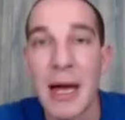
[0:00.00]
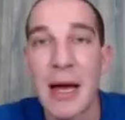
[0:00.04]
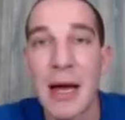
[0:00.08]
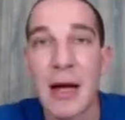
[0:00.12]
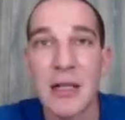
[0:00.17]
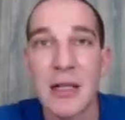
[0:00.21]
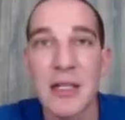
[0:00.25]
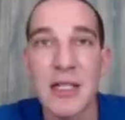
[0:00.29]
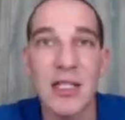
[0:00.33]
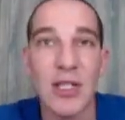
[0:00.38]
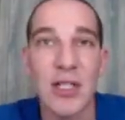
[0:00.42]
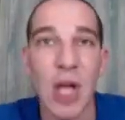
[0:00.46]

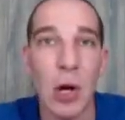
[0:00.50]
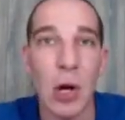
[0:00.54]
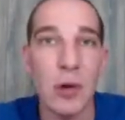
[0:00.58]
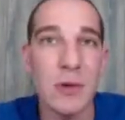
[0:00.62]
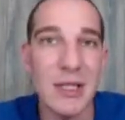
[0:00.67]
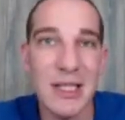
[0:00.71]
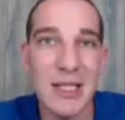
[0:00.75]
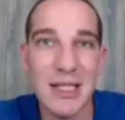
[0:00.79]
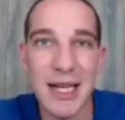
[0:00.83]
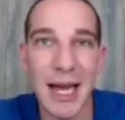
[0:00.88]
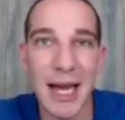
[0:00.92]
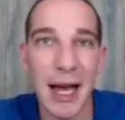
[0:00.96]

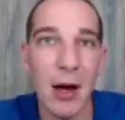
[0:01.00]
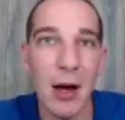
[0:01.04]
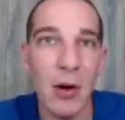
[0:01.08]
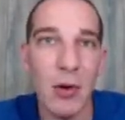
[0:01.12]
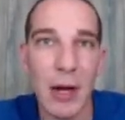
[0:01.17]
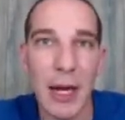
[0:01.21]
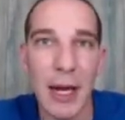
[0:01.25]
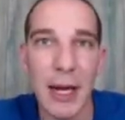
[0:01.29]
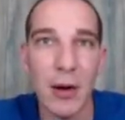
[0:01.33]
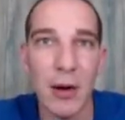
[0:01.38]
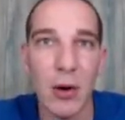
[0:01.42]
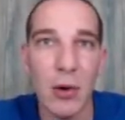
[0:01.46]

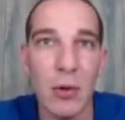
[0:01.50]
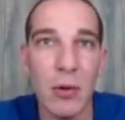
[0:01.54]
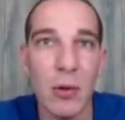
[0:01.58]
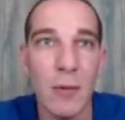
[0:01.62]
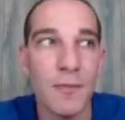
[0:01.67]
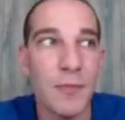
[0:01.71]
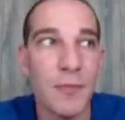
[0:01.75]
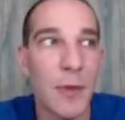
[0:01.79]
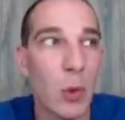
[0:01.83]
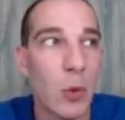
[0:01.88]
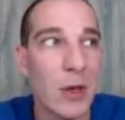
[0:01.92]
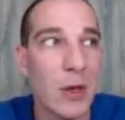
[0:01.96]
stonescale eel,
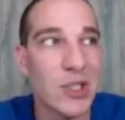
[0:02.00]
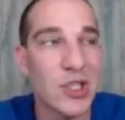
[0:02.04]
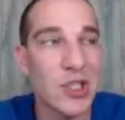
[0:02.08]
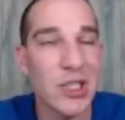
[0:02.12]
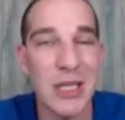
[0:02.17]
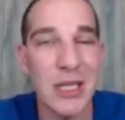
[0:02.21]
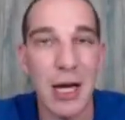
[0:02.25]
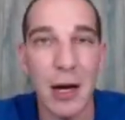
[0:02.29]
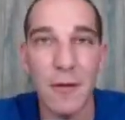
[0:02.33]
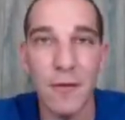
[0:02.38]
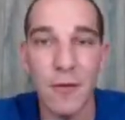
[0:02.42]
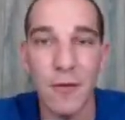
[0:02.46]
which
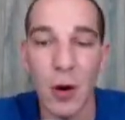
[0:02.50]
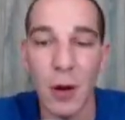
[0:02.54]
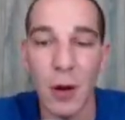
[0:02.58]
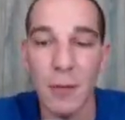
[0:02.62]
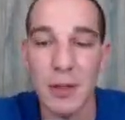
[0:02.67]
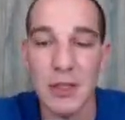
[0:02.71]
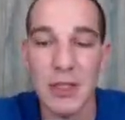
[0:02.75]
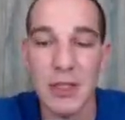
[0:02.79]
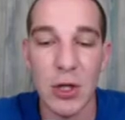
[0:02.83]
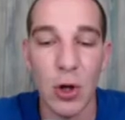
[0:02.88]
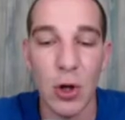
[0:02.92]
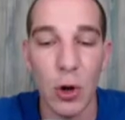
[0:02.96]
sell for
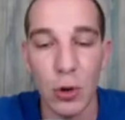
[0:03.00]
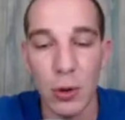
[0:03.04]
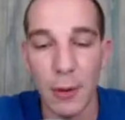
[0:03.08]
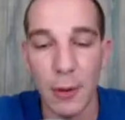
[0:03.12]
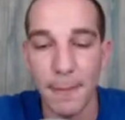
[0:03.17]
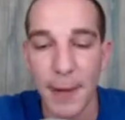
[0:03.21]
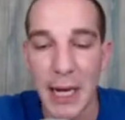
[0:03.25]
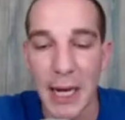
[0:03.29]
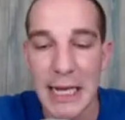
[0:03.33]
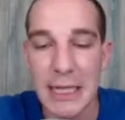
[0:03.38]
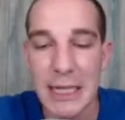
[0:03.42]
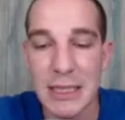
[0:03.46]
almost a gold
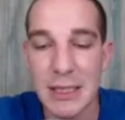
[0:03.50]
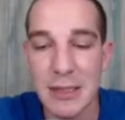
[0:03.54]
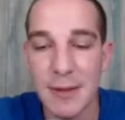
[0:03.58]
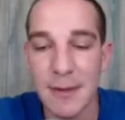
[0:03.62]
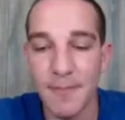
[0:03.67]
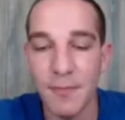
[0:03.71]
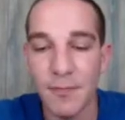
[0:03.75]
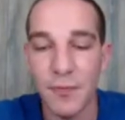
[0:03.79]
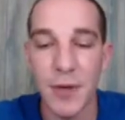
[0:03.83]
apiece.